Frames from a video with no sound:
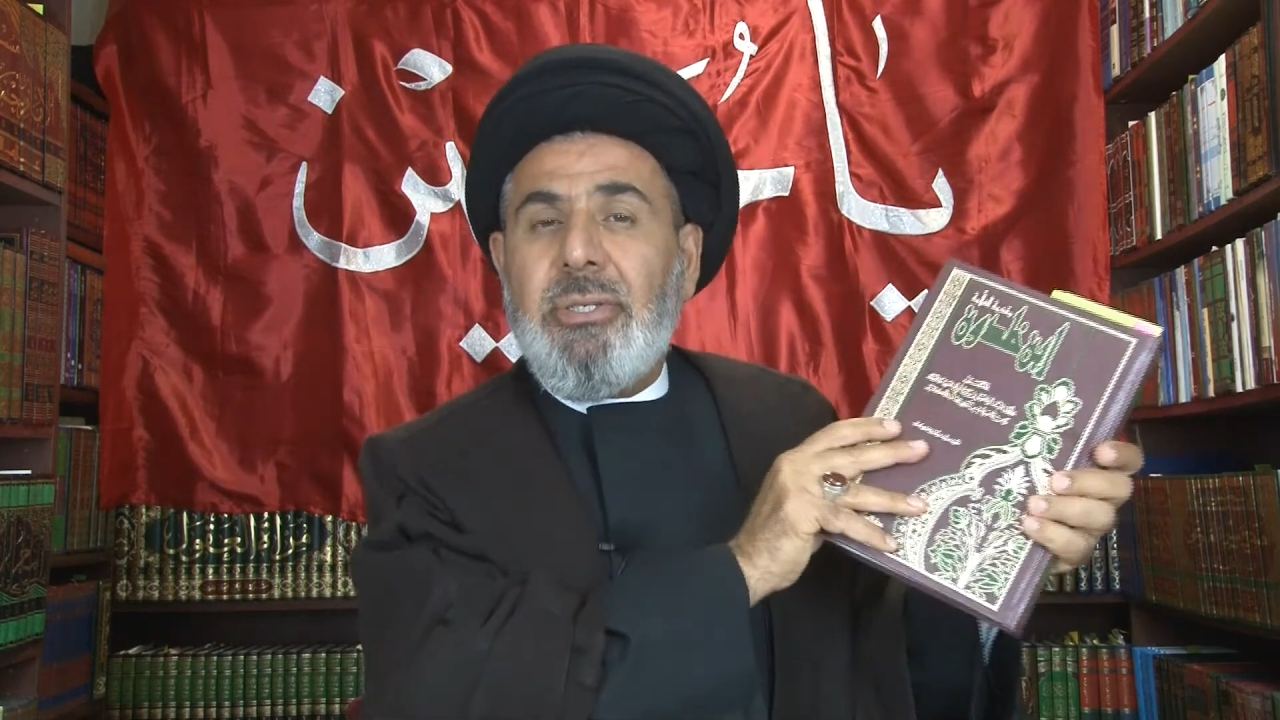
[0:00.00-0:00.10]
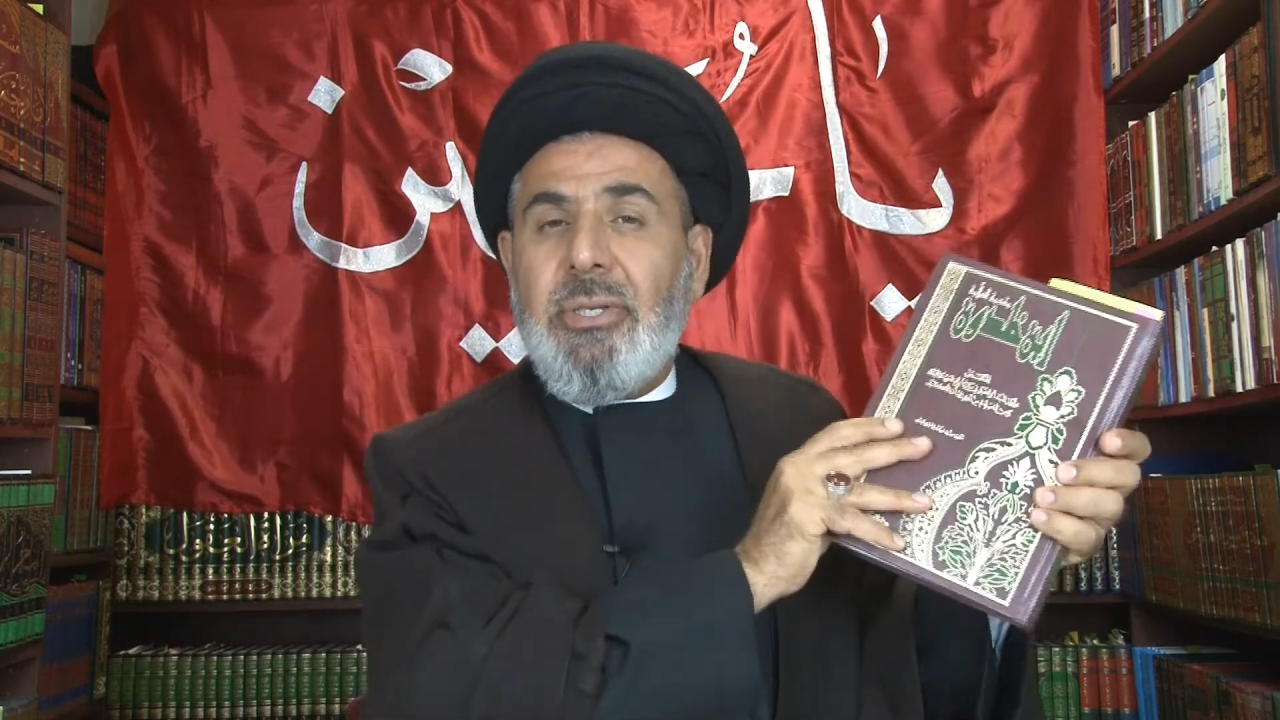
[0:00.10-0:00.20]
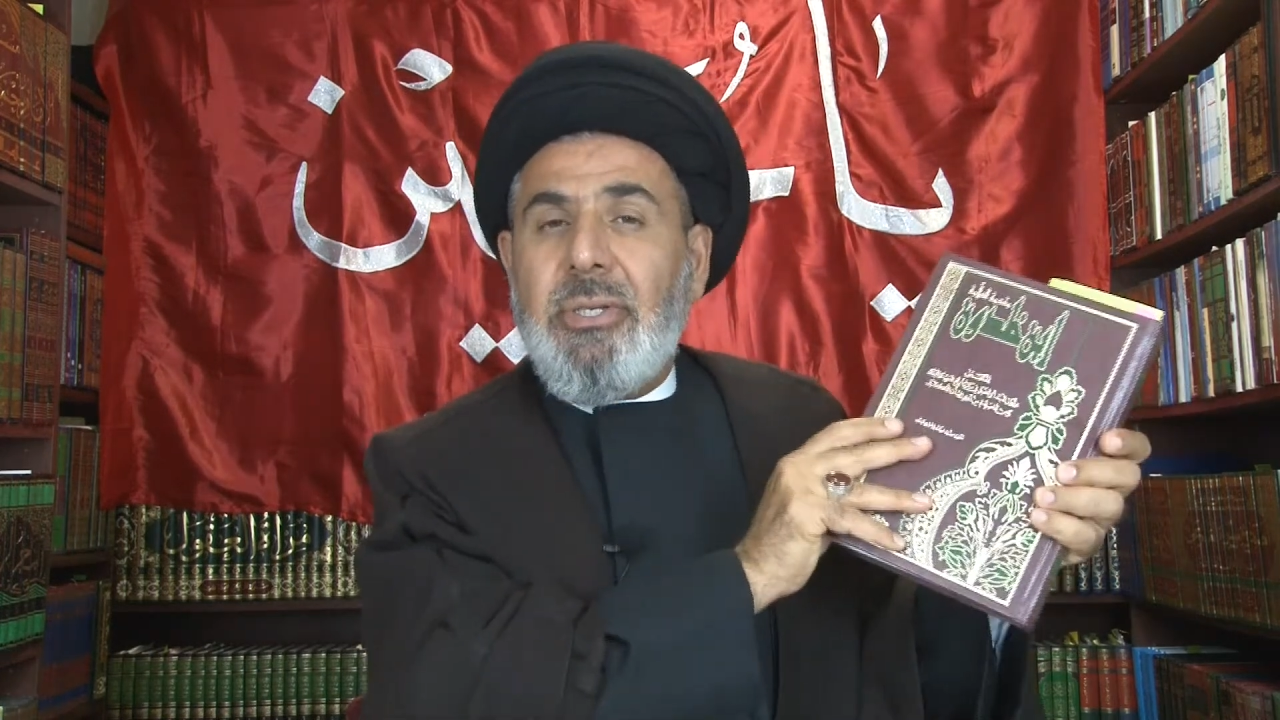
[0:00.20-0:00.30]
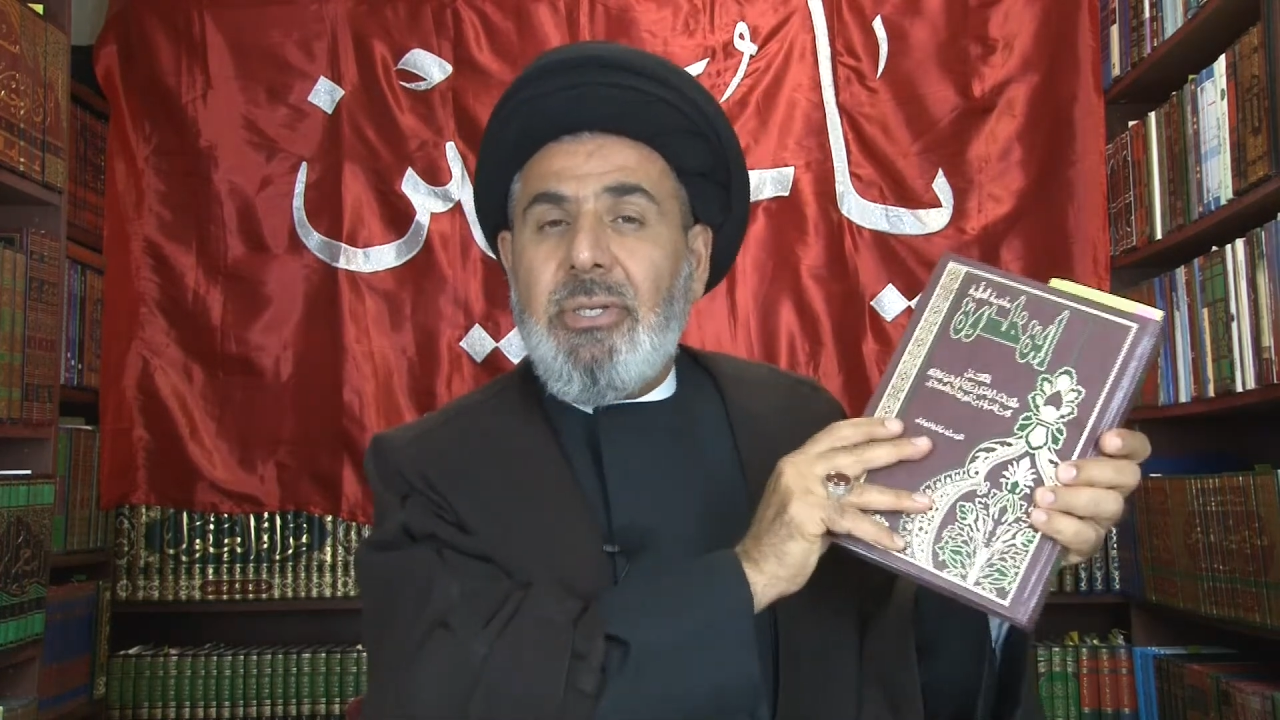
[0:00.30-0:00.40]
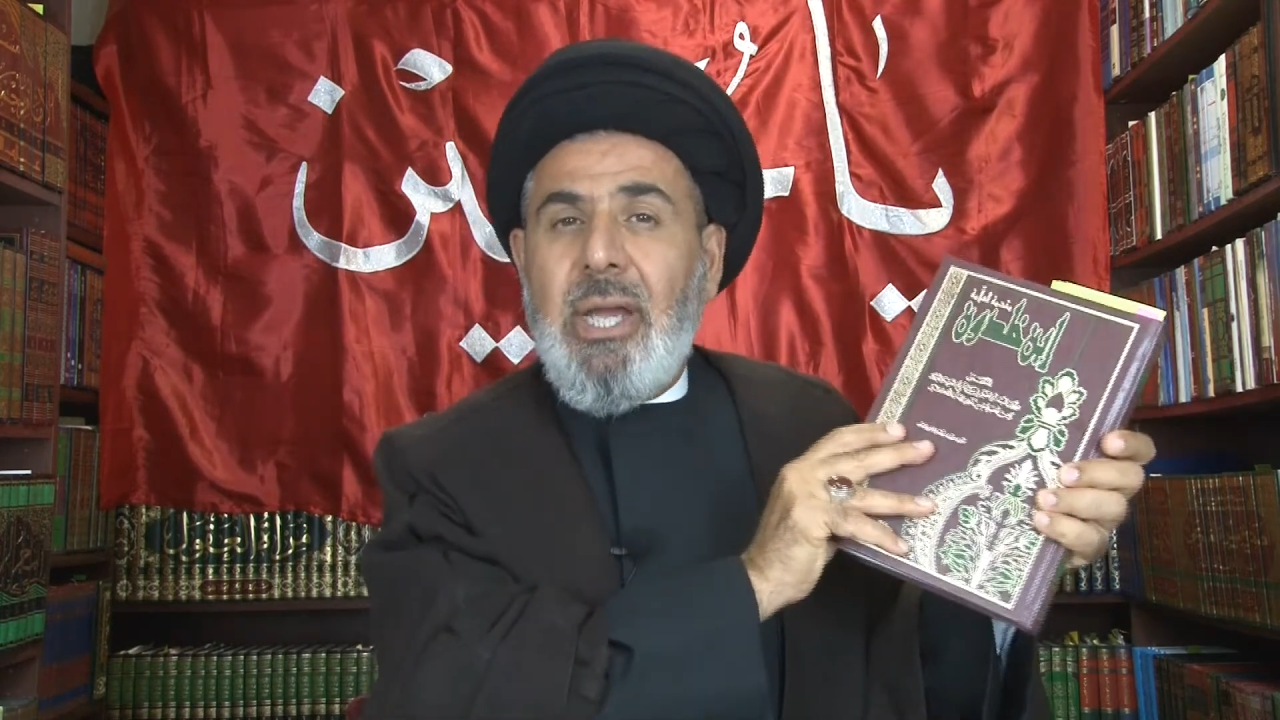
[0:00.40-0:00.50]

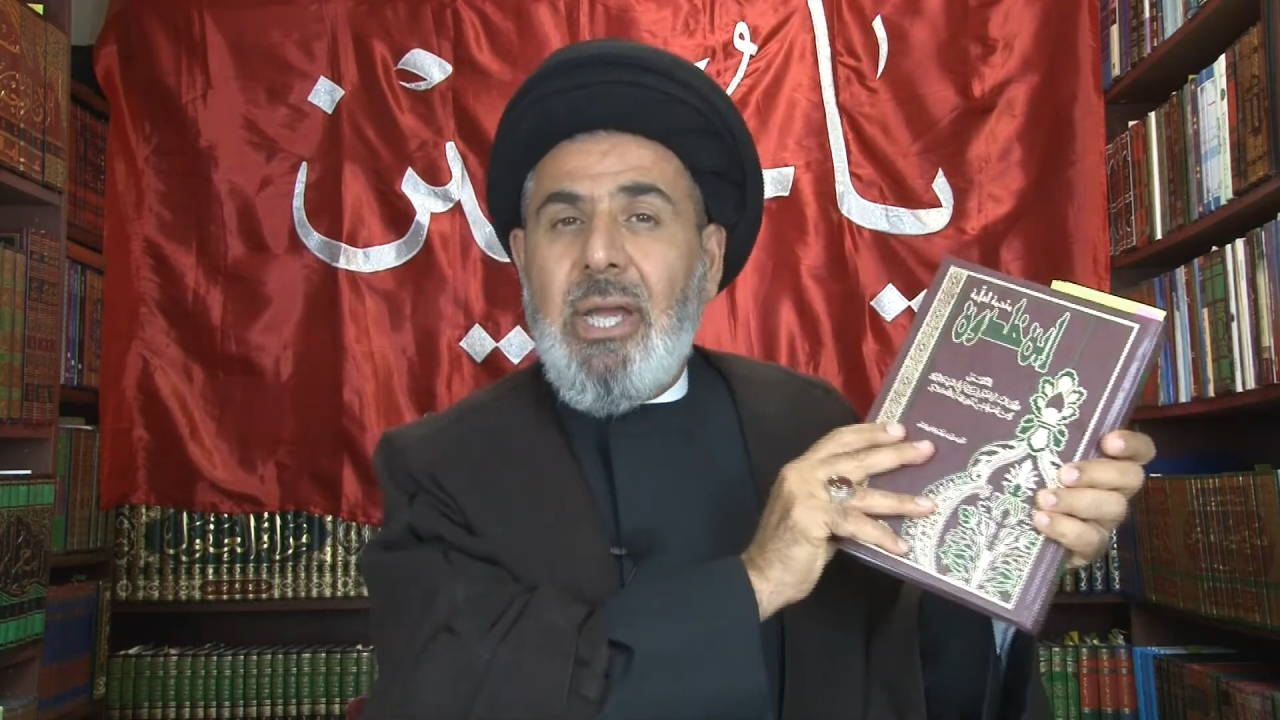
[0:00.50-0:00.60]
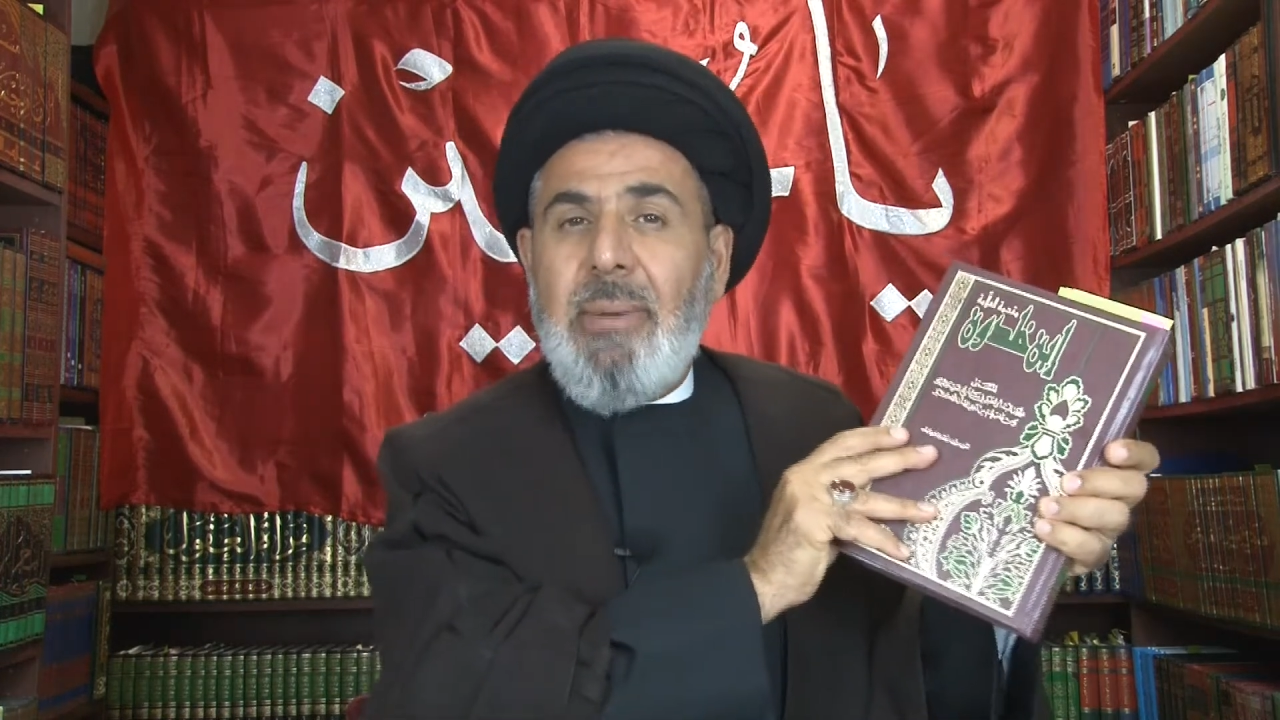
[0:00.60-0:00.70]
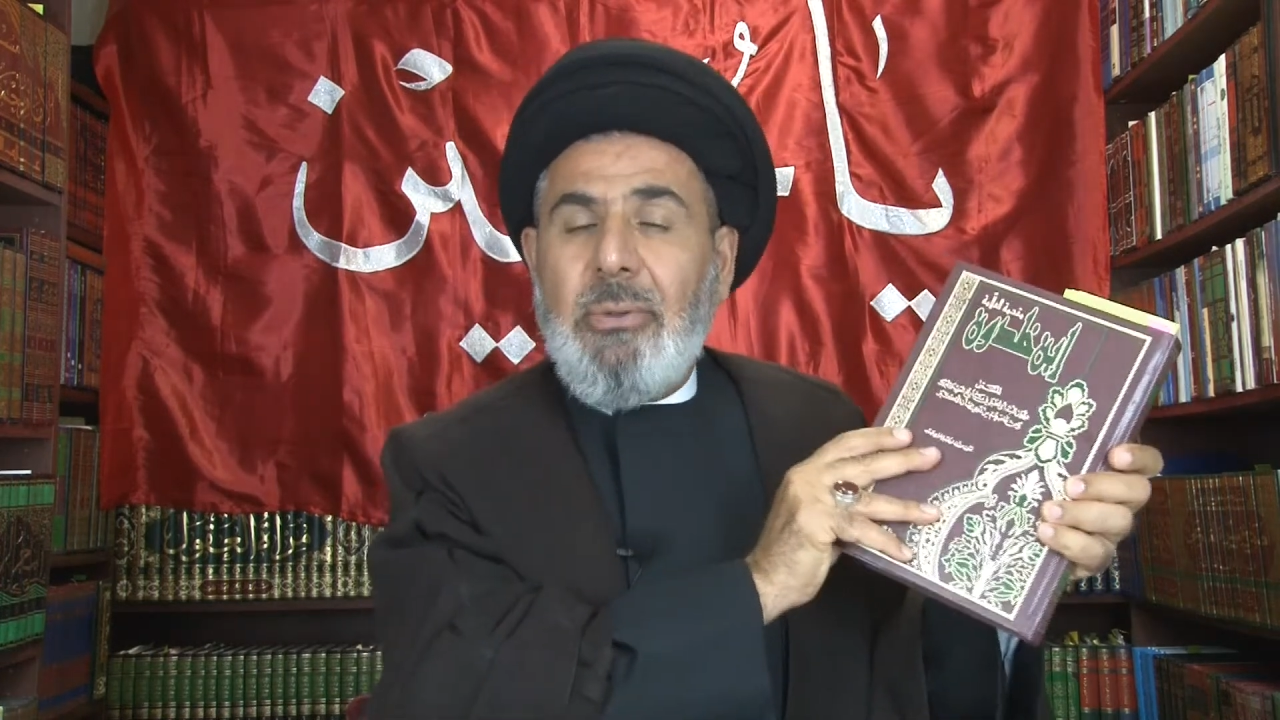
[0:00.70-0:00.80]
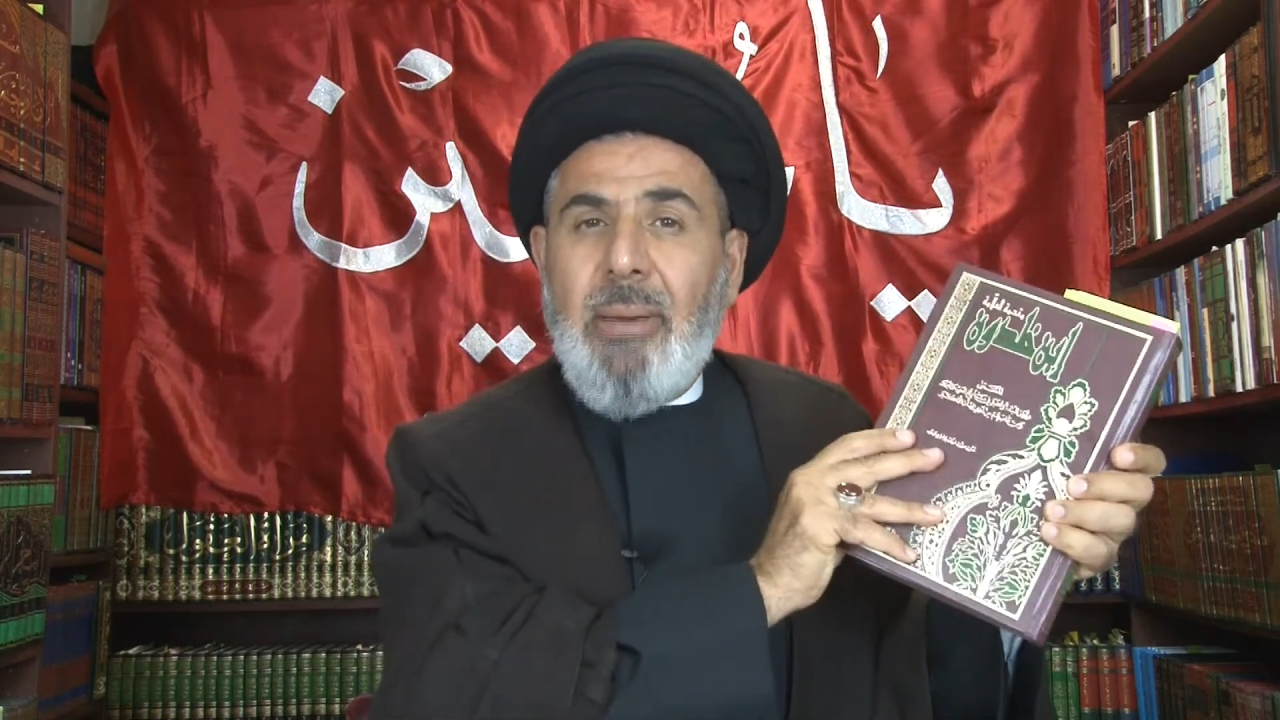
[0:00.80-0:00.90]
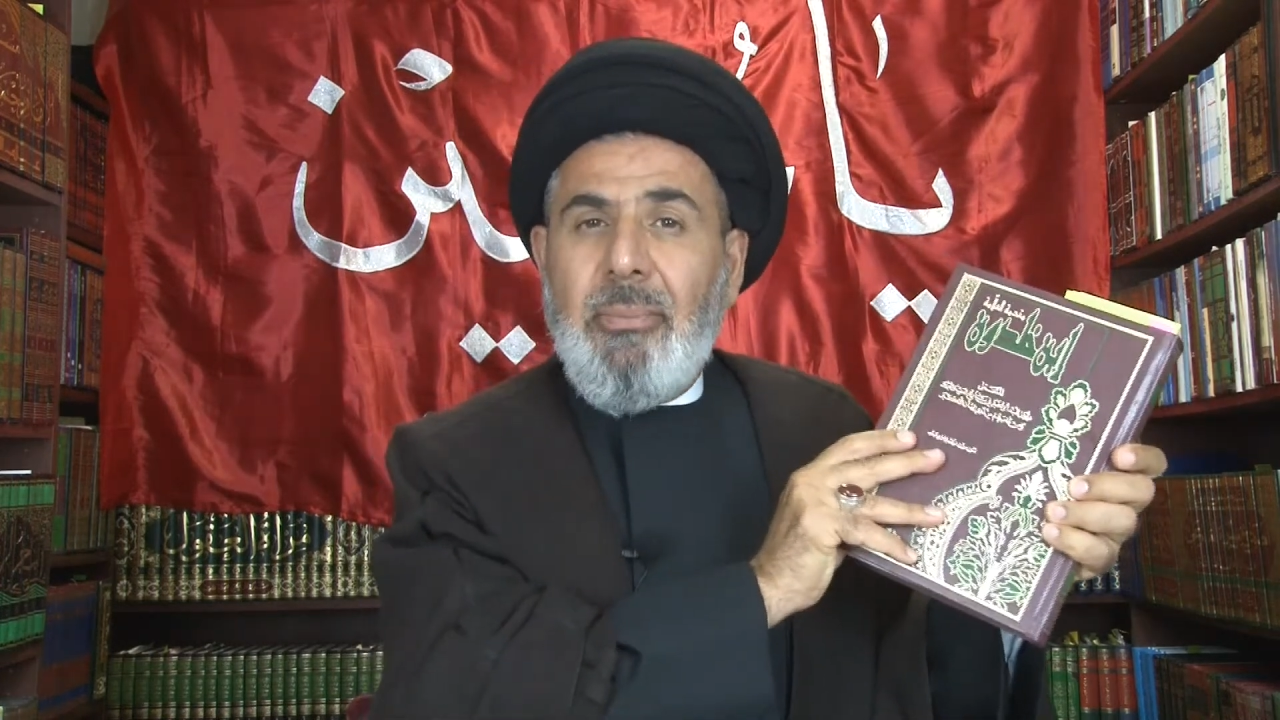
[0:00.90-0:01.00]
to say
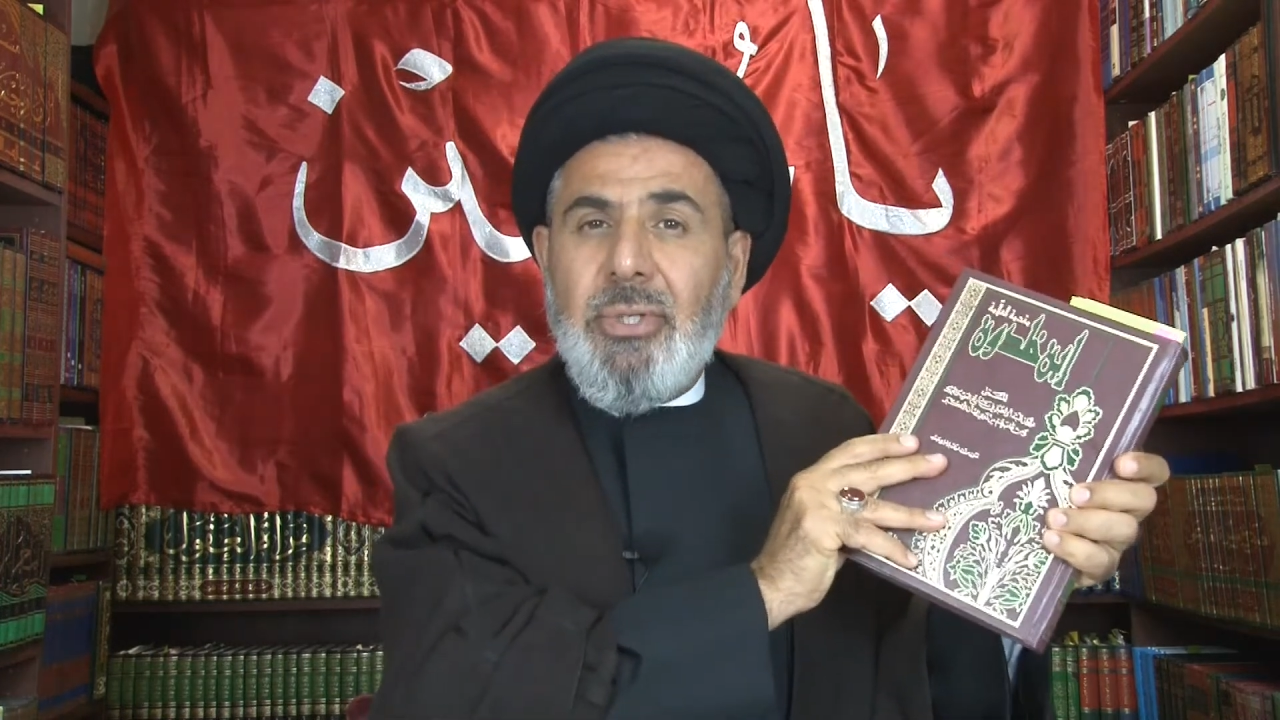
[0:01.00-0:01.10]
about Imam